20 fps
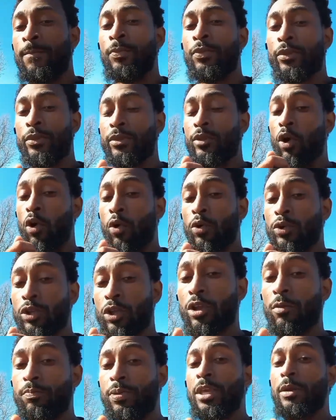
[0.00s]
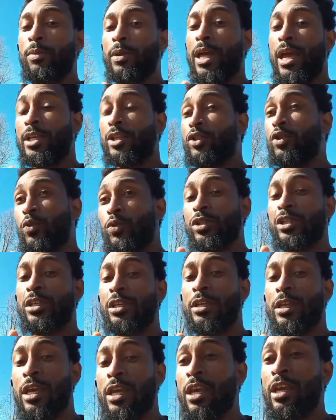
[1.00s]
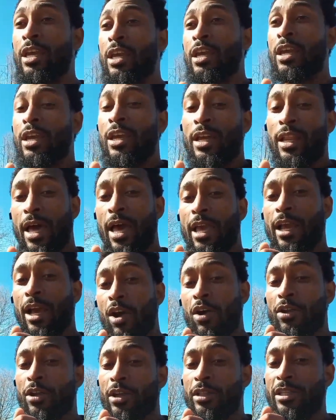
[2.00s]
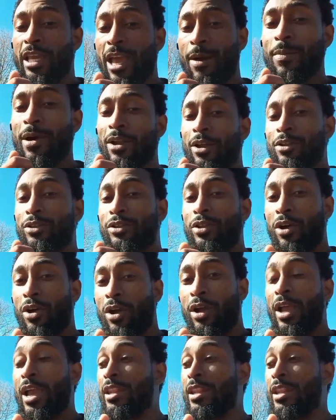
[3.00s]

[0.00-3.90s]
Those are the people that's usually, like, under attack by the dark.